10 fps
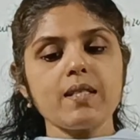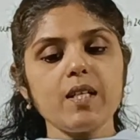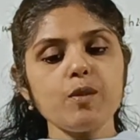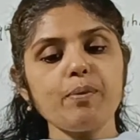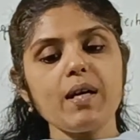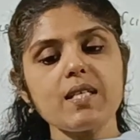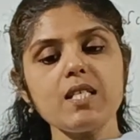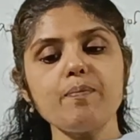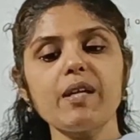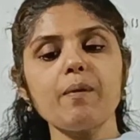Such
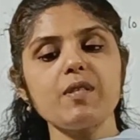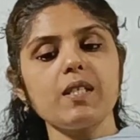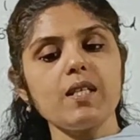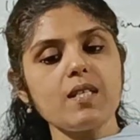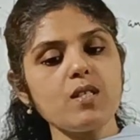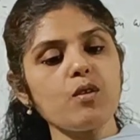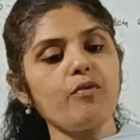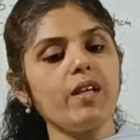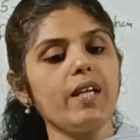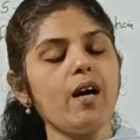persons become citizens of
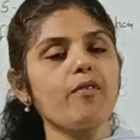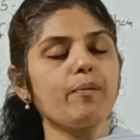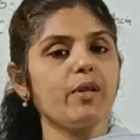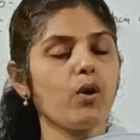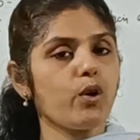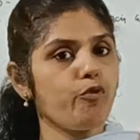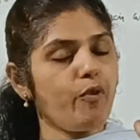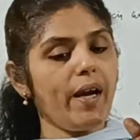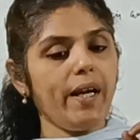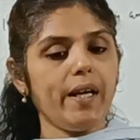India from the
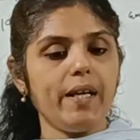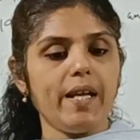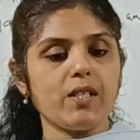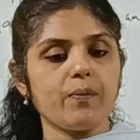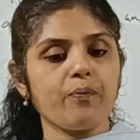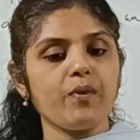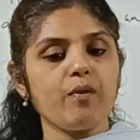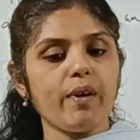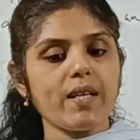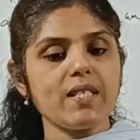notified date.
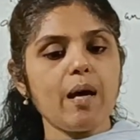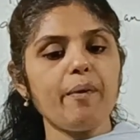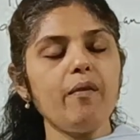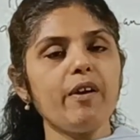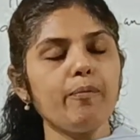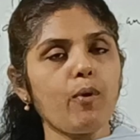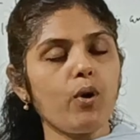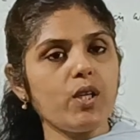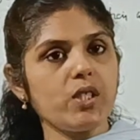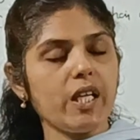For example, when
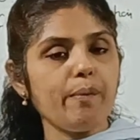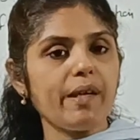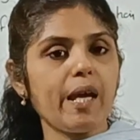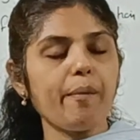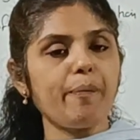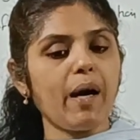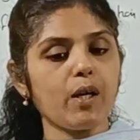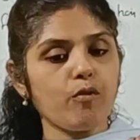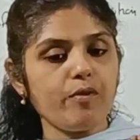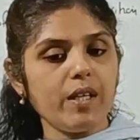Pondicherry became a
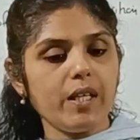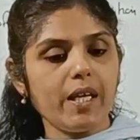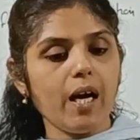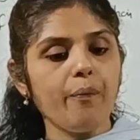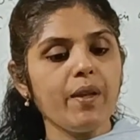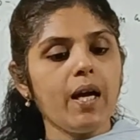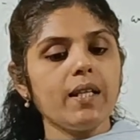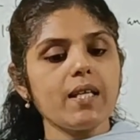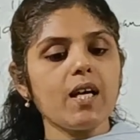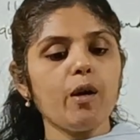part of India,
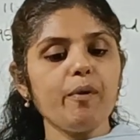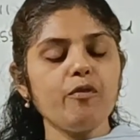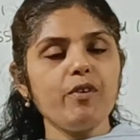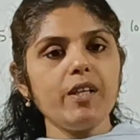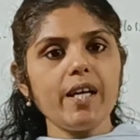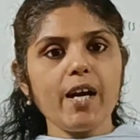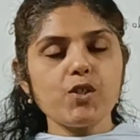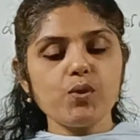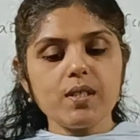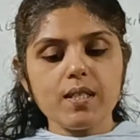the government of India
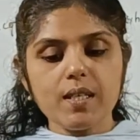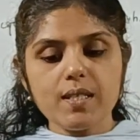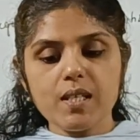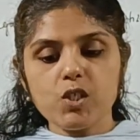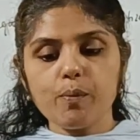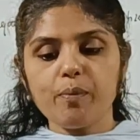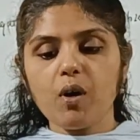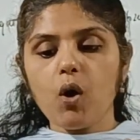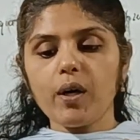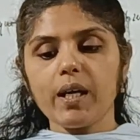issued a citizenship
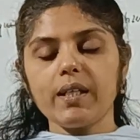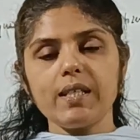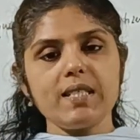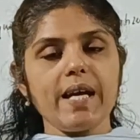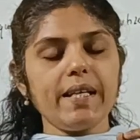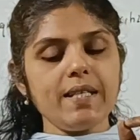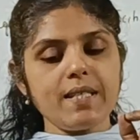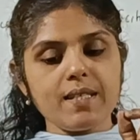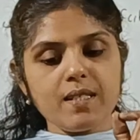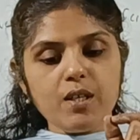order, that is
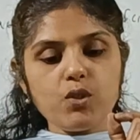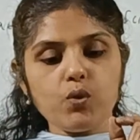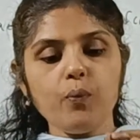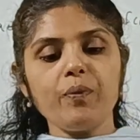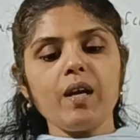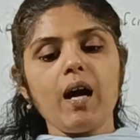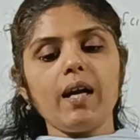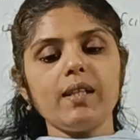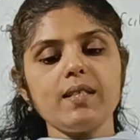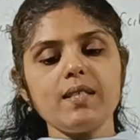1962,
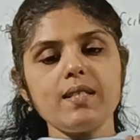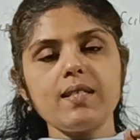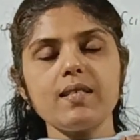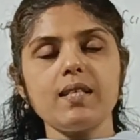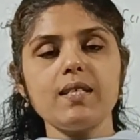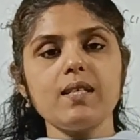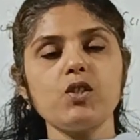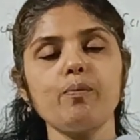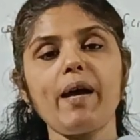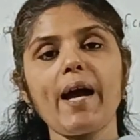under the
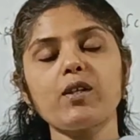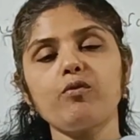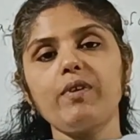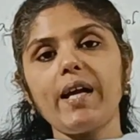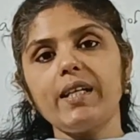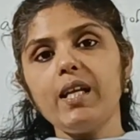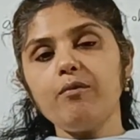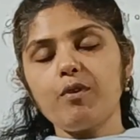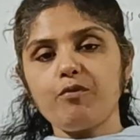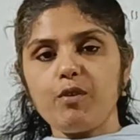Citizenship Act of
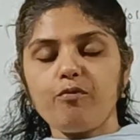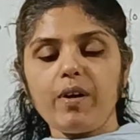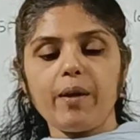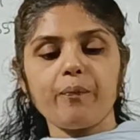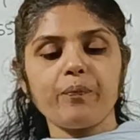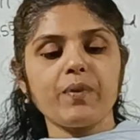1955.